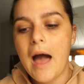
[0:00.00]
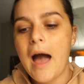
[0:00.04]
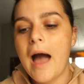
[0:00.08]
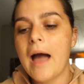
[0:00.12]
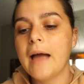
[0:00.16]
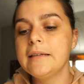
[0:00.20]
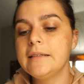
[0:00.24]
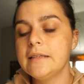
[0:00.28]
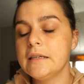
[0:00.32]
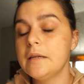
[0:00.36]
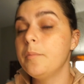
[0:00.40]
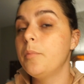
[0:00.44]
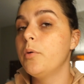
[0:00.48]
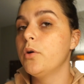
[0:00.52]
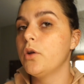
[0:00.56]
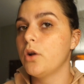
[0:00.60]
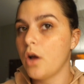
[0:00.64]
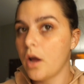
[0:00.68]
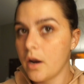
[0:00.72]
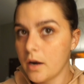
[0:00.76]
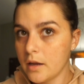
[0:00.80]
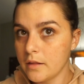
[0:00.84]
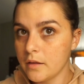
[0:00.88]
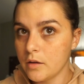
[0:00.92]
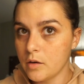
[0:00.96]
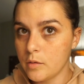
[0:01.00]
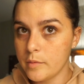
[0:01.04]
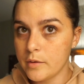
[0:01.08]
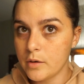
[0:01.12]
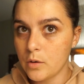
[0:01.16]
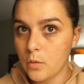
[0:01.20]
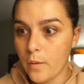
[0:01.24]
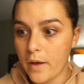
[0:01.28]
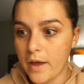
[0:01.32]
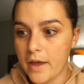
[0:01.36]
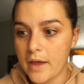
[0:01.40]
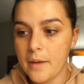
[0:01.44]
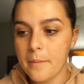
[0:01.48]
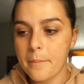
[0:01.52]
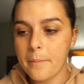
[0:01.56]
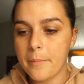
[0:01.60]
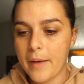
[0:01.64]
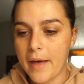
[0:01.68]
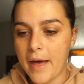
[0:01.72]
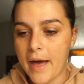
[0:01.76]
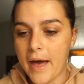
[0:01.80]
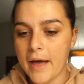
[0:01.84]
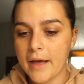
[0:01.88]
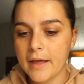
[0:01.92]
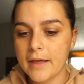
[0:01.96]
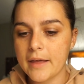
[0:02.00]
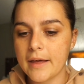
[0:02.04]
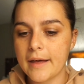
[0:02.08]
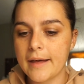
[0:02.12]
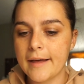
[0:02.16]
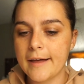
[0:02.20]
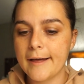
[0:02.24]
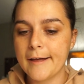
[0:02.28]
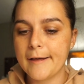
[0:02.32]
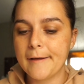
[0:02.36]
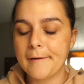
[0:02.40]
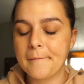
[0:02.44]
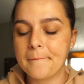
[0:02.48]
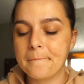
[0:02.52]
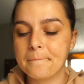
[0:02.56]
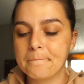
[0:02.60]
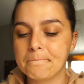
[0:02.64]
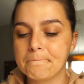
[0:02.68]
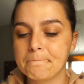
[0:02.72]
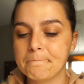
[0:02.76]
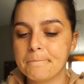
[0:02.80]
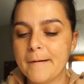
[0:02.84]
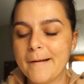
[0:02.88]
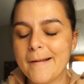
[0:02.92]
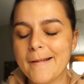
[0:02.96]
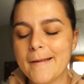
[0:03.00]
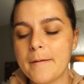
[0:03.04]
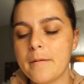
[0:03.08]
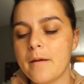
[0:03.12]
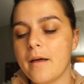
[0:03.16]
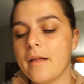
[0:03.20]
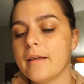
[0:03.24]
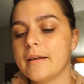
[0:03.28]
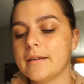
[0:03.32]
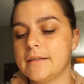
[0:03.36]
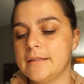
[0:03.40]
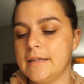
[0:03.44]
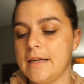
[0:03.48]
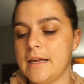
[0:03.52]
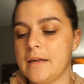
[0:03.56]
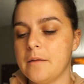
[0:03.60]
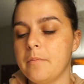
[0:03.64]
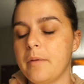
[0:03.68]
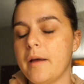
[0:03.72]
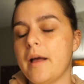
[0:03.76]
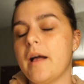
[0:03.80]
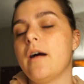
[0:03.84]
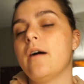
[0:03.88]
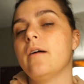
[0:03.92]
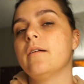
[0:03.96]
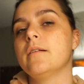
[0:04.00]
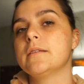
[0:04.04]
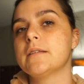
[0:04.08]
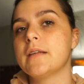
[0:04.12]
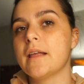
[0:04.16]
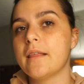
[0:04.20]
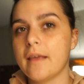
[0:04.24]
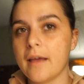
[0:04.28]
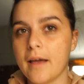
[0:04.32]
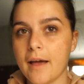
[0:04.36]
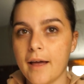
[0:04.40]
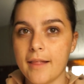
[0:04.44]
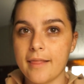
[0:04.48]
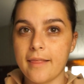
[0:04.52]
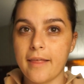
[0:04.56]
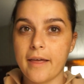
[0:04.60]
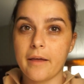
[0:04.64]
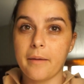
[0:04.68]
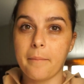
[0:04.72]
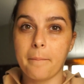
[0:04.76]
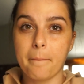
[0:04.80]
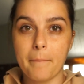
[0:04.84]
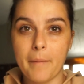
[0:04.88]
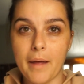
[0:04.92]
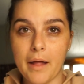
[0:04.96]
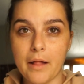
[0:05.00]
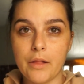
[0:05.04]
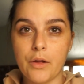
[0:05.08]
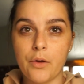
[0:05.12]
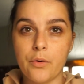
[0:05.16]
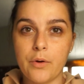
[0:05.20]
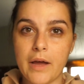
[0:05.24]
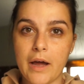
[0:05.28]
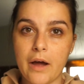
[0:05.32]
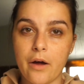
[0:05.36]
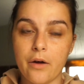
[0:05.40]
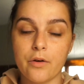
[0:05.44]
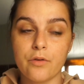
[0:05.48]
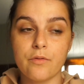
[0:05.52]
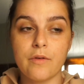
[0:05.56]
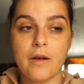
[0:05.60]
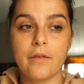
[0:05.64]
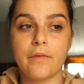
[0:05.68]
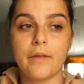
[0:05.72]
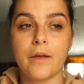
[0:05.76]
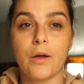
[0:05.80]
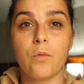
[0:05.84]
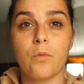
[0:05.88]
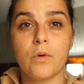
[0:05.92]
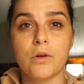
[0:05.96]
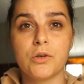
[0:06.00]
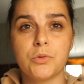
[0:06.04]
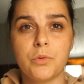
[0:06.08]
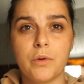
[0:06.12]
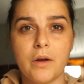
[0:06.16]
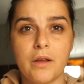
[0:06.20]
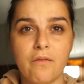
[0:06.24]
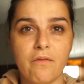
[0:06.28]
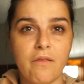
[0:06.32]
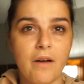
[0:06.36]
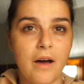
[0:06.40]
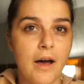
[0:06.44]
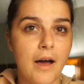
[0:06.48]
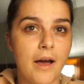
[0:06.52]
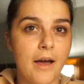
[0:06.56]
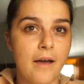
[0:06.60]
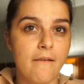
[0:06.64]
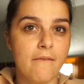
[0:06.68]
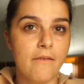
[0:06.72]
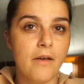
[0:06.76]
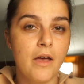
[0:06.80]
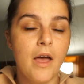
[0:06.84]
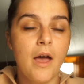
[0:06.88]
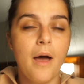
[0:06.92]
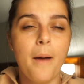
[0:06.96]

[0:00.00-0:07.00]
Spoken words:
I did put on a little bit of weight back, probably about like 10 pounds. I think I like mellowed out around like 125.